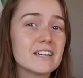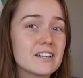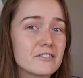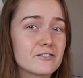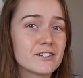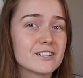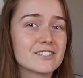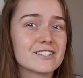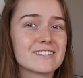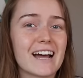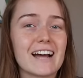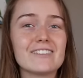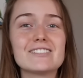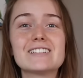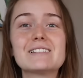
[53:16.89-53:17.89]
of fridges,
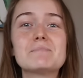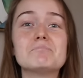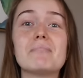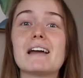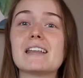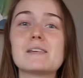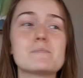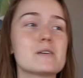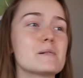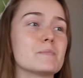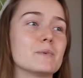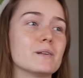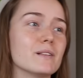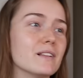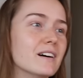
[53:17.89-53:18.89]
I've seen many
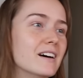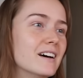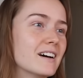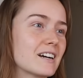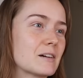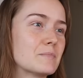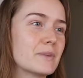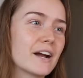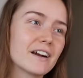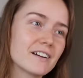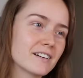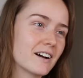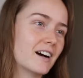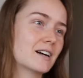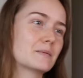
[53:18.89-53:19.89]
people compare
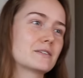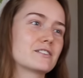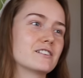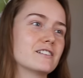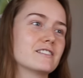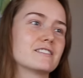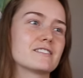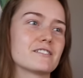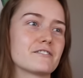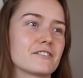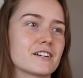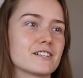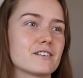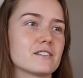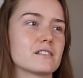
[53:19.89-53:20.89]
Kangen machines to
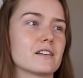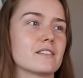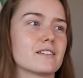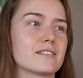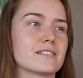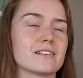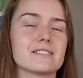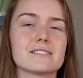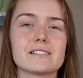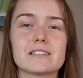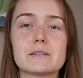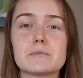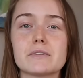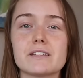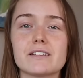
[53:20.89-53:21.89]
fridges in the sense that they
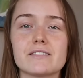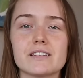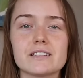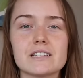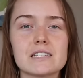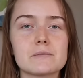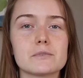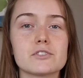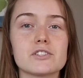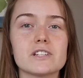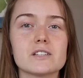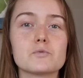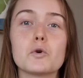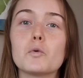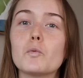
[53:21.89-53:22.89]
believe that these
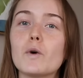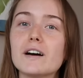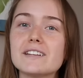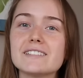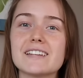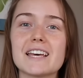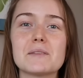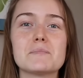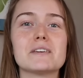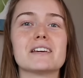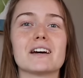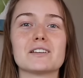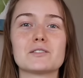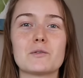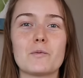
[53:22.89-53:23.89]
machines will one day be
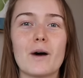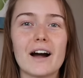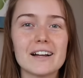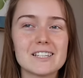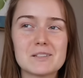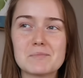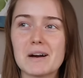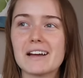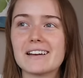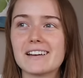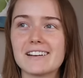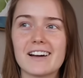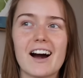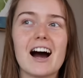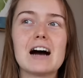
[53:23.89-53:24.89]
as widespread
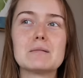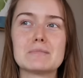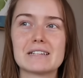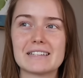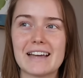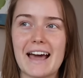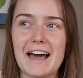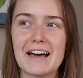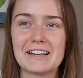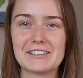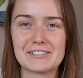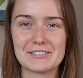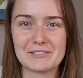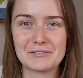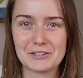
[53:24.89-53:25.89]
and common
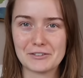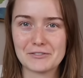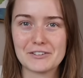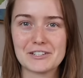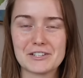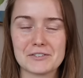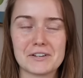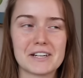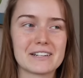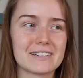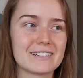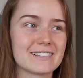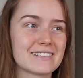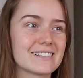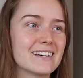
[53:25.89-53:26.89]
as
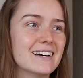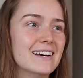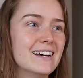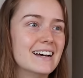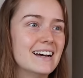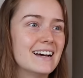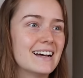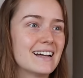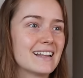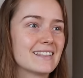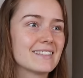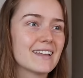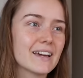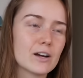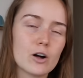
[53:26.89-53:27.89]
refrigerators.
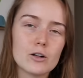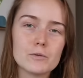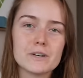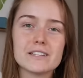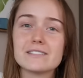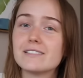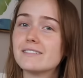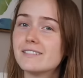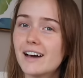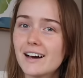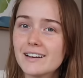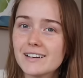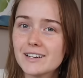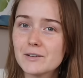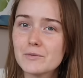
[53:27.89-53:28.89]
Like always, not
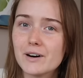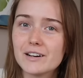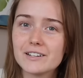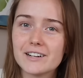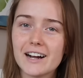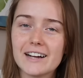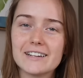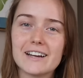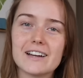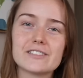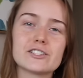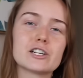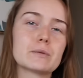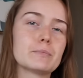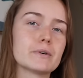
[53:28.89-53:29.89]
any water
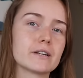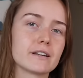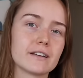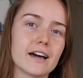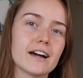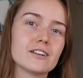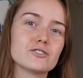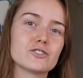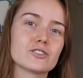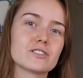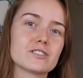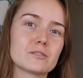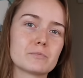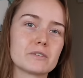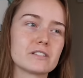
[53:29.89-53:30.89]
ionizer, but Enagic
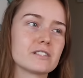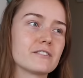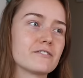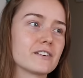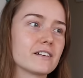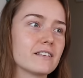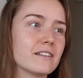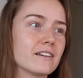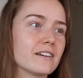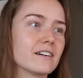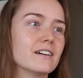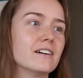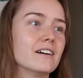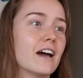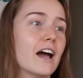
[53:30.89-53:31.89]
specifically.
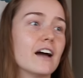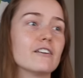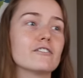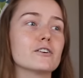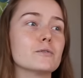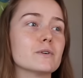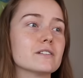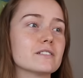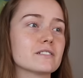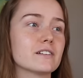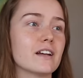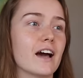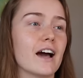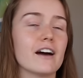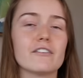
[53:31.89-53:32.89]
Everyone's gonna
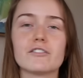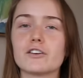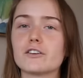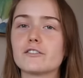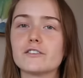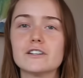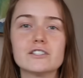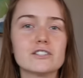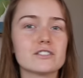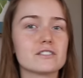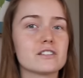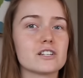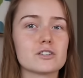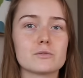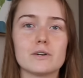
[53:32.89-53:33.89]
have their fridges,
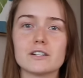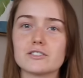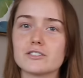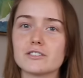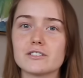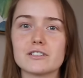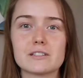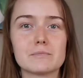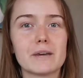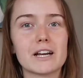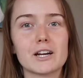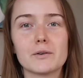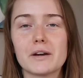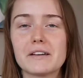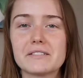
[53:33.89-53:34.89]
dishwashers,
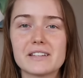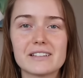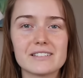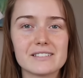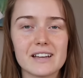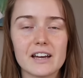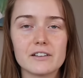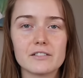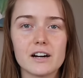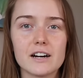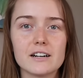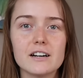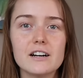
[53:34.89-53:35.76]
microwaves, etc.